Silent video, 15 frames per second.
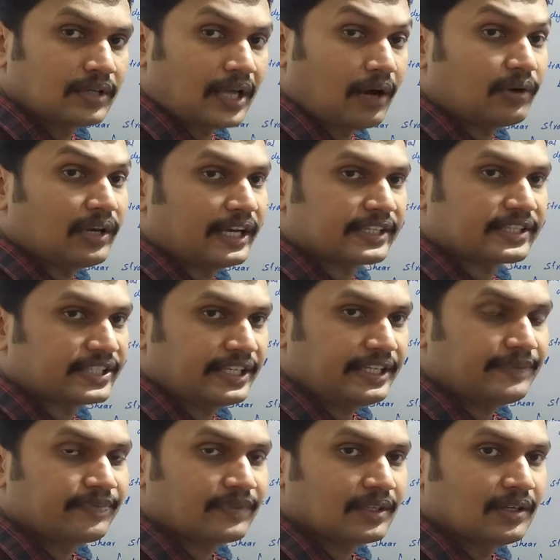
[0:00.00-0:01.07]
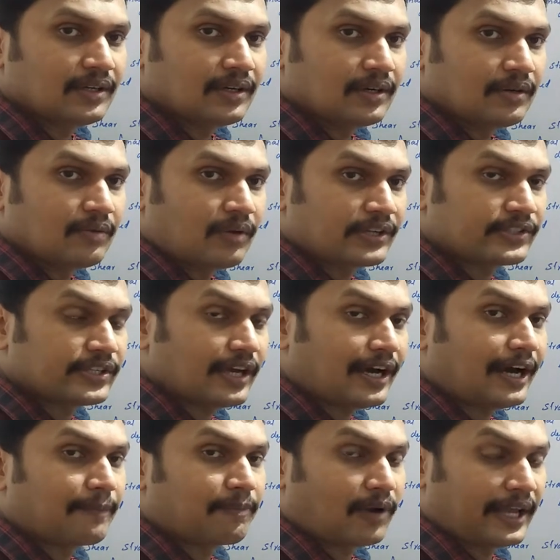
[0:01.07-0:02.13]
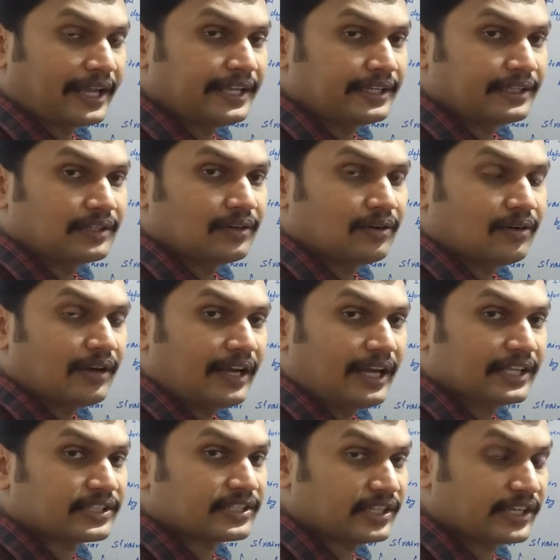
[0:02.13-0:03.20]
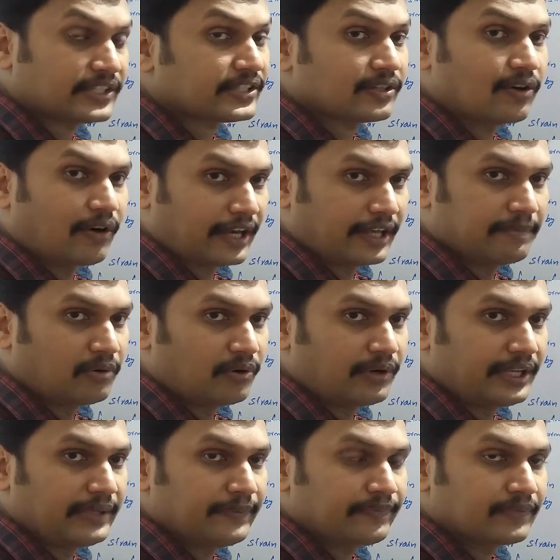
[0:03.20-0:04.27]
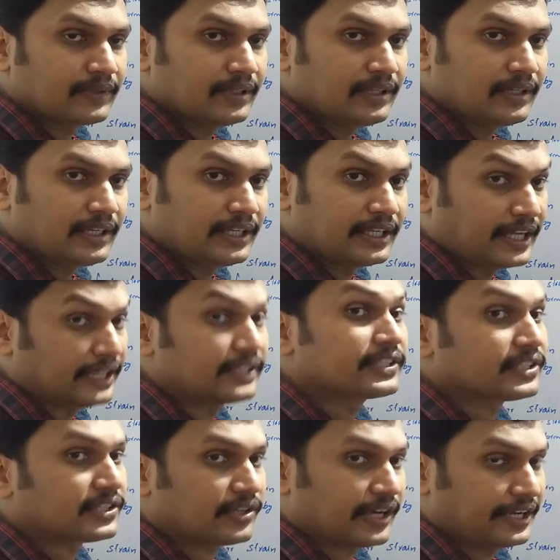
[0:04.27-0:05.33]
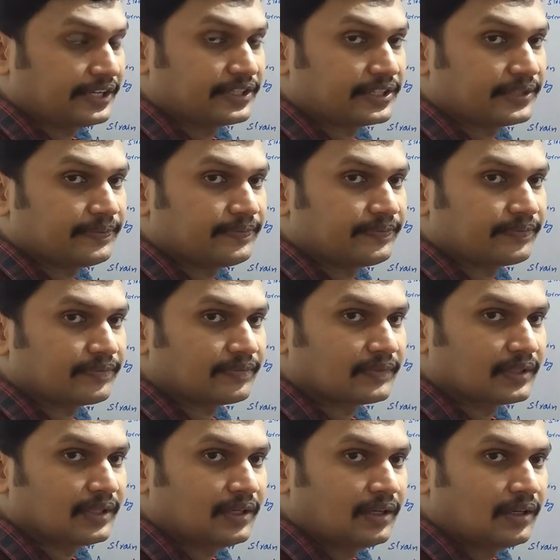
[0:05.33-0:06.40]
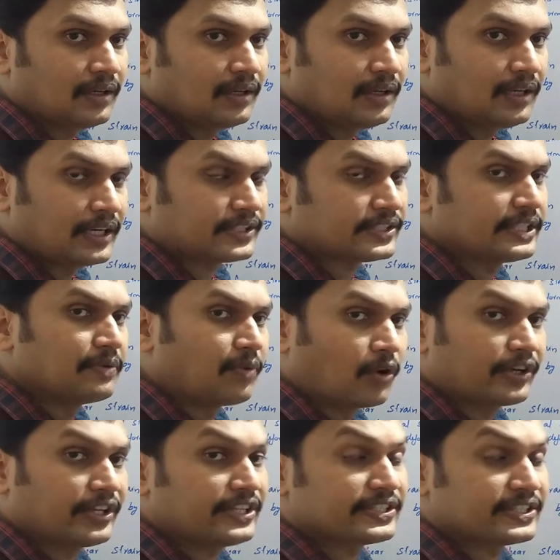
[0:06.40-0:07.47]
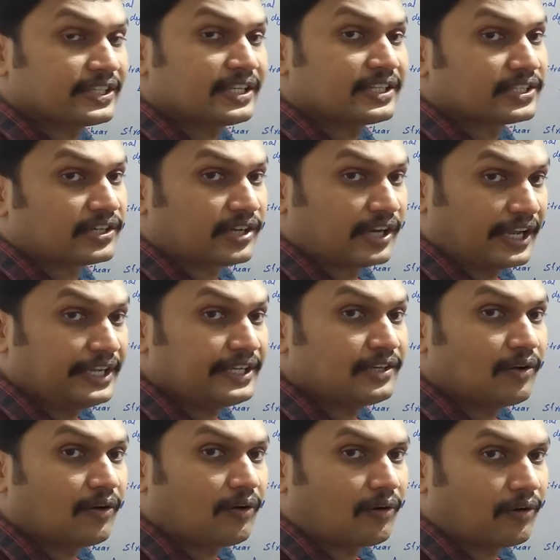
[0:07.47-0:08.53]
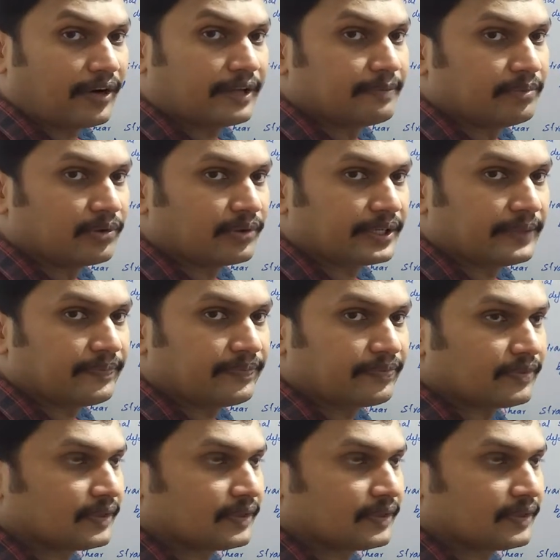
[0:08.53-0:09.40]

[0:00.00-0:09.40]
Now let us see. Once you are applying a stress on a body, it gets strained. Let us see what is strain on a body.